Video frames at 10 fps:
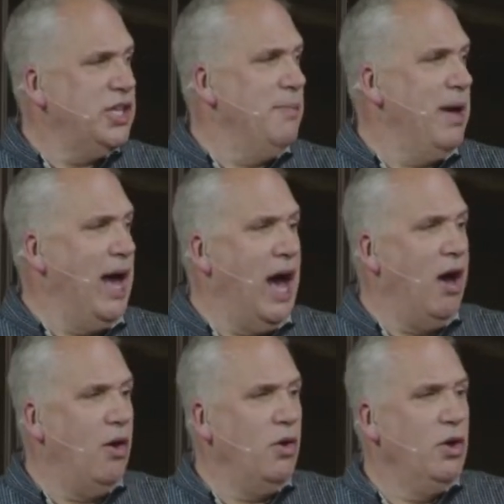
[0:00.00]

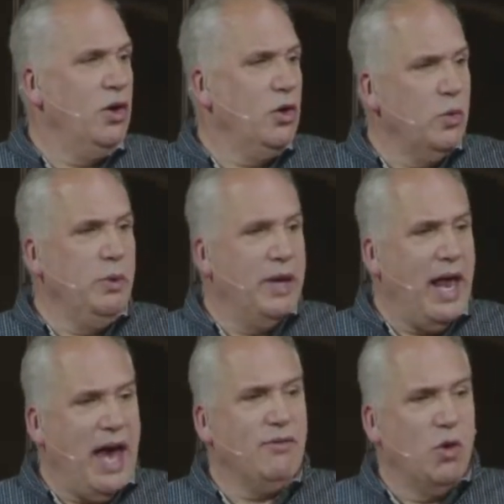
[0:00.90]
somehow, we
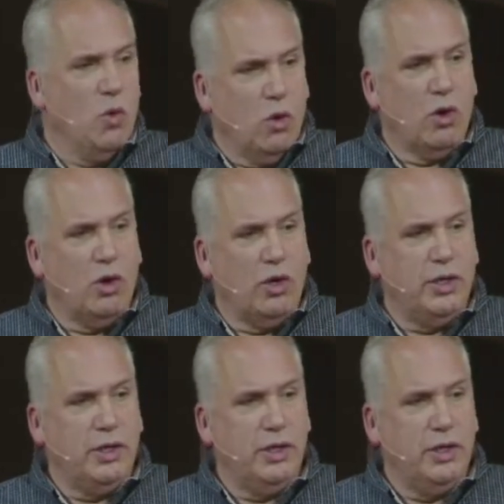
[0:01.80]
would have a
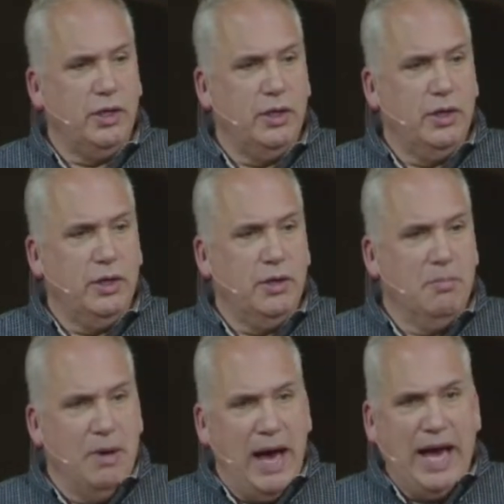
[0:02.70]
world
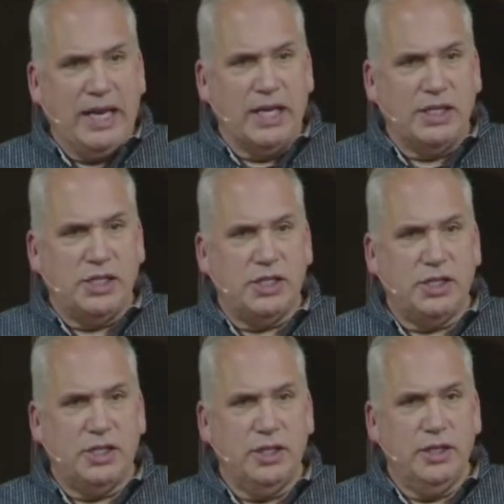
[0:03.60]

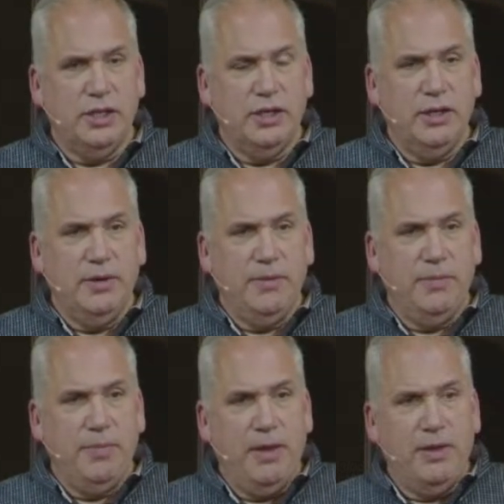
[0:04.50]
minus
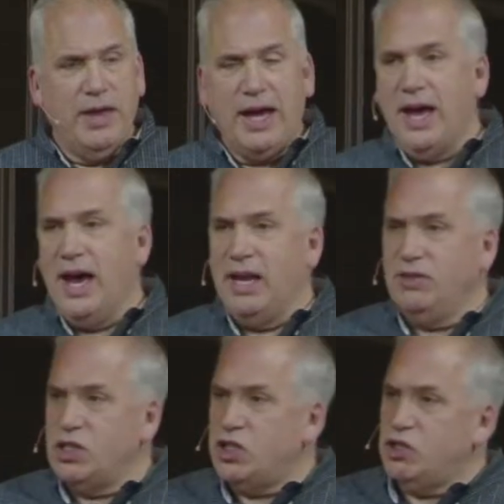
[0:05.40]
that
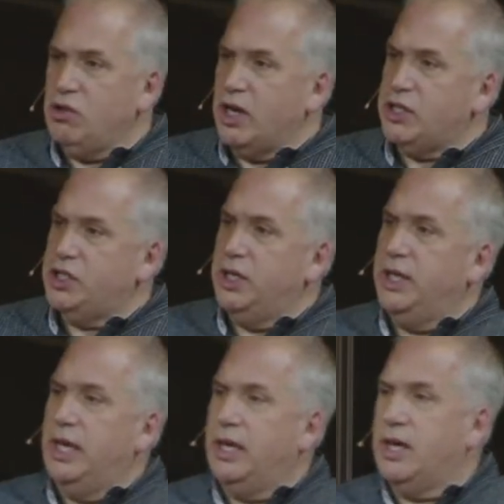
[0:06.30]
kind of
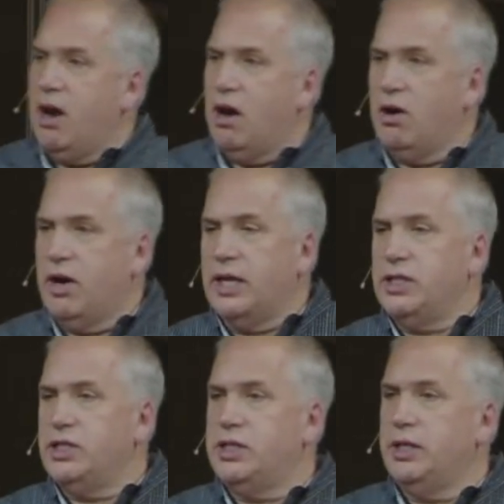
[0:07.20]
destruction and
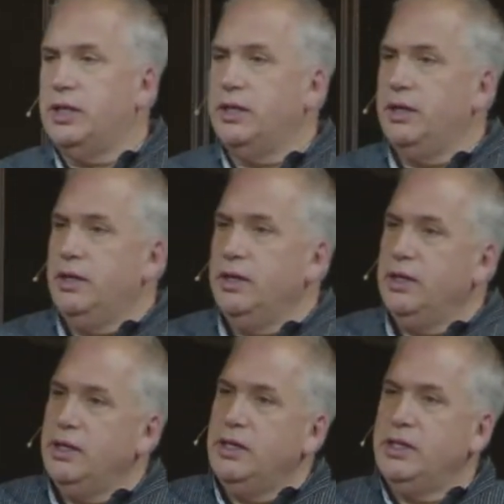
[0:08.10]
carnage,
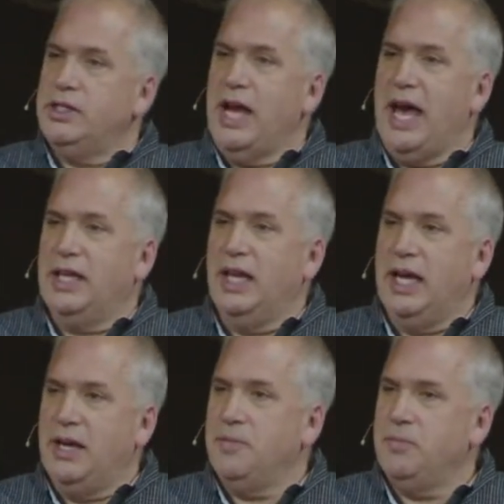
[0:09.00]

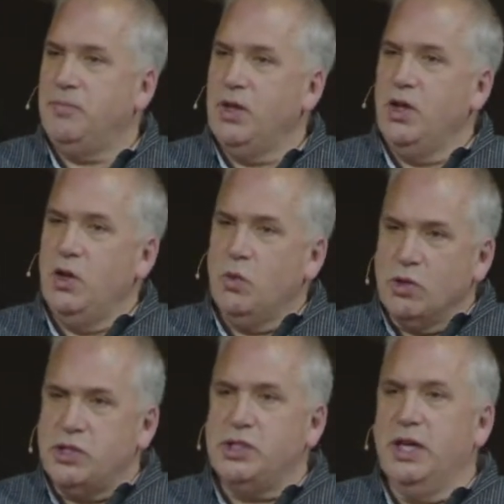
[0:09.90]
sadly,
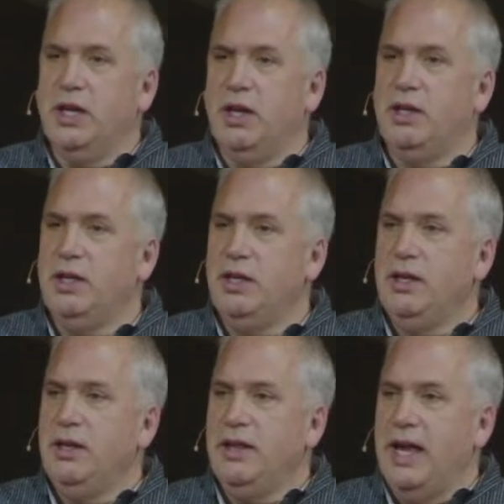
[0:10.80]
we're still
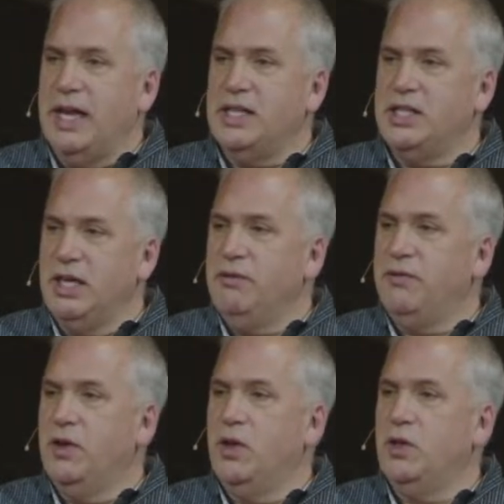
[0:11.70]
that
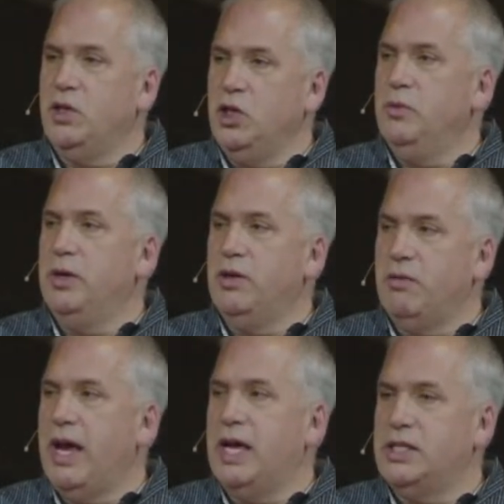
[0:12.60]
sinful
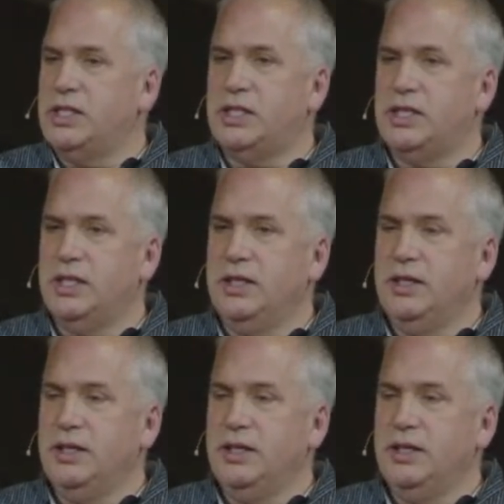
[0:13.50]
human race